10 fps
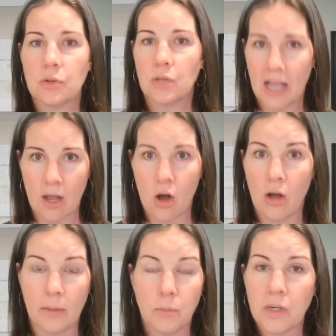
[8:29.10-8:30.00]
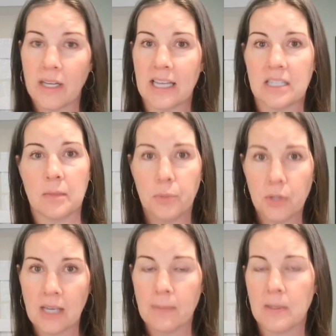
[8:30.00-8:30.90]
client onboarding into
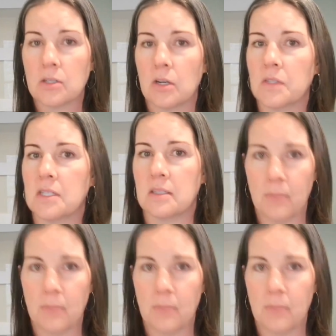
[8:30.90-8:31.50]
bookkeeping services